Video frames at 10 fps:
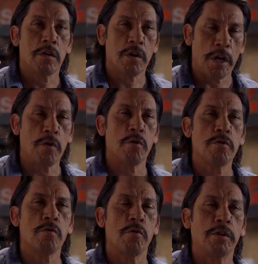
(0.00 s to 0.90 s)

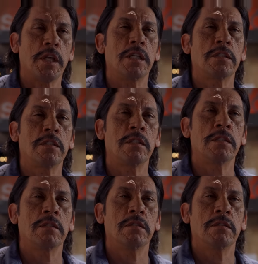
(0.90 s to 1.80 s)
Gregorio Cortez
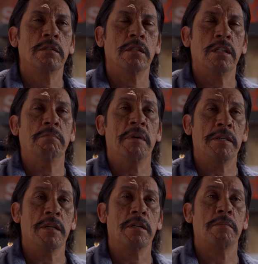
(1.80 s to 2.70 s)
is my
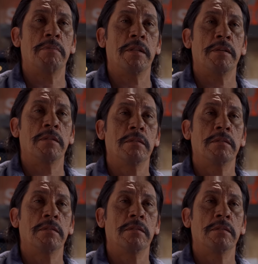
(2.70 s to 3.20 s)
younger brother.